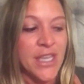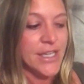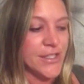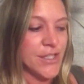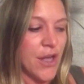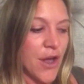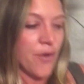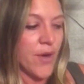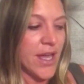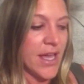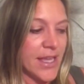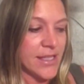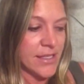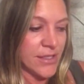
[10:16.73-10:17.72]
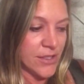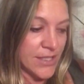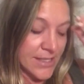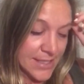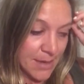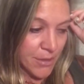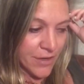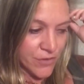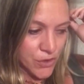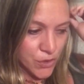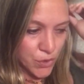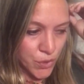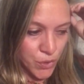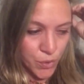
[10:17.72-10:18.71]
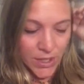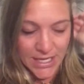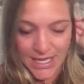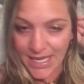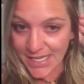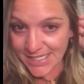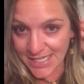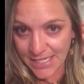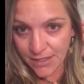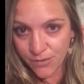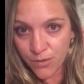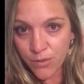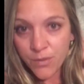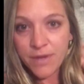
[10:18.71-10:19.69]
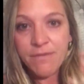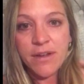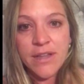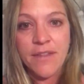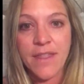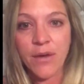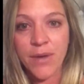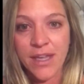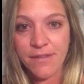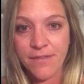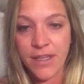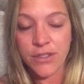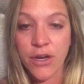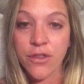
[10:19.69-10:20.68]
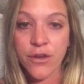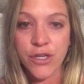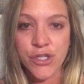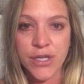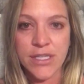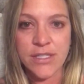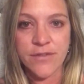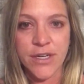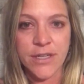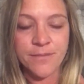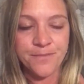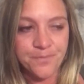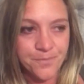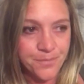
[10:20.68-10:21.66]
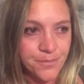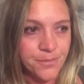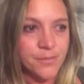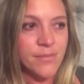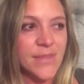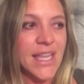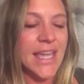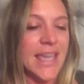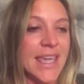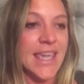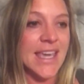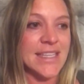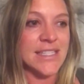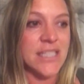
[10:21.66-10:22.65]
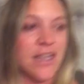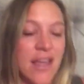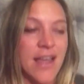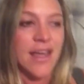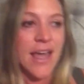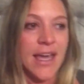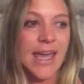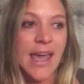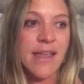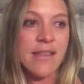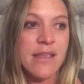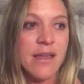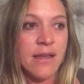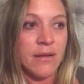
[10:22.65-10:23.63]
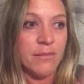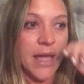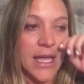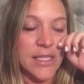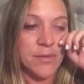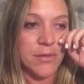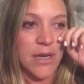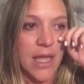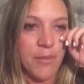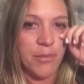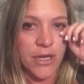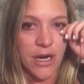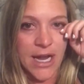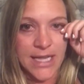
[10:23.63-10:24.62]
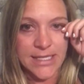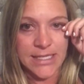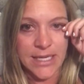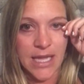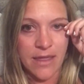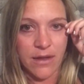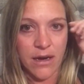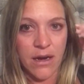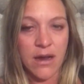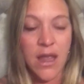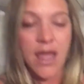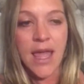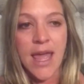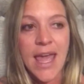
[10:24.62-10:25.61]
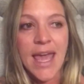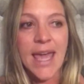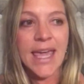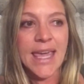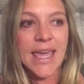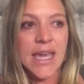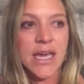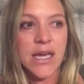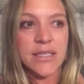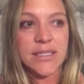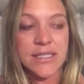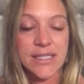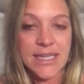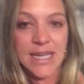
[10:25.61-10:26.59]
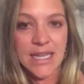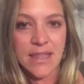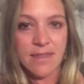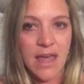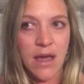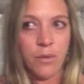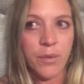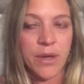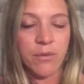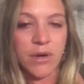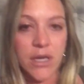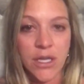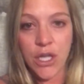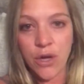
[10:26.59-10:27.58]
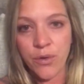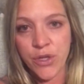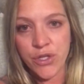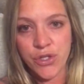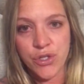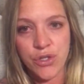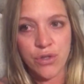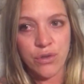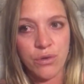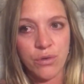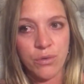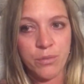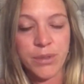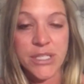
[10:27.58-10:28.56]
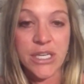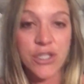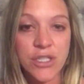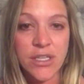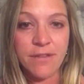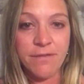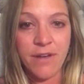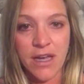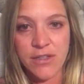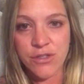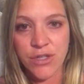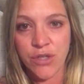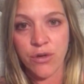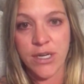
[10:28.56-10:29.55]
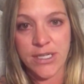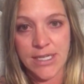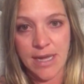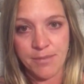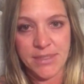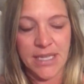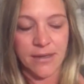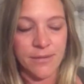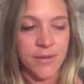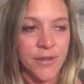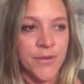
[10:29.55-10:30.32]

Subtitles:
So in December of 2018, we found out that we had failed our third transfer. And again, my husband and I put our heads together and decided that we were going to go into potentially fostering or adopting.